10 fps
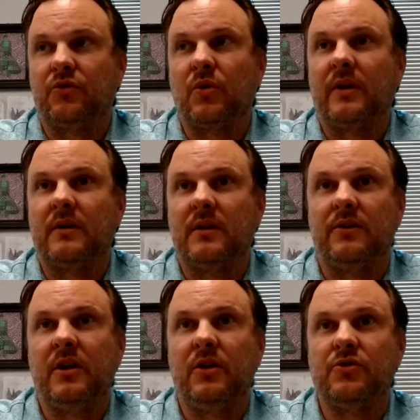is going to
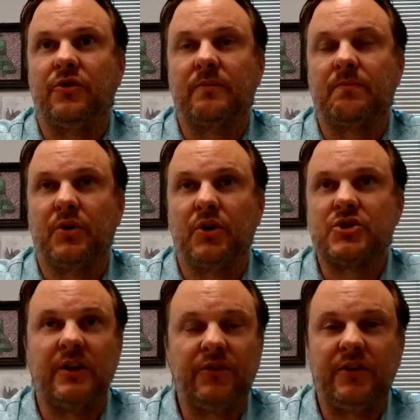continue just
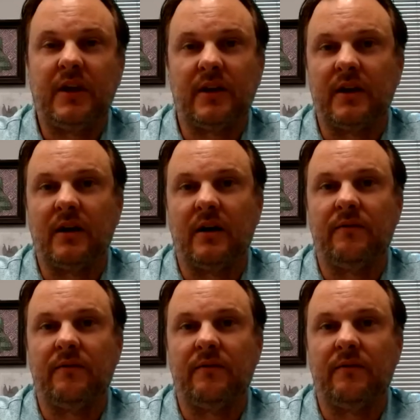pushing the ceiling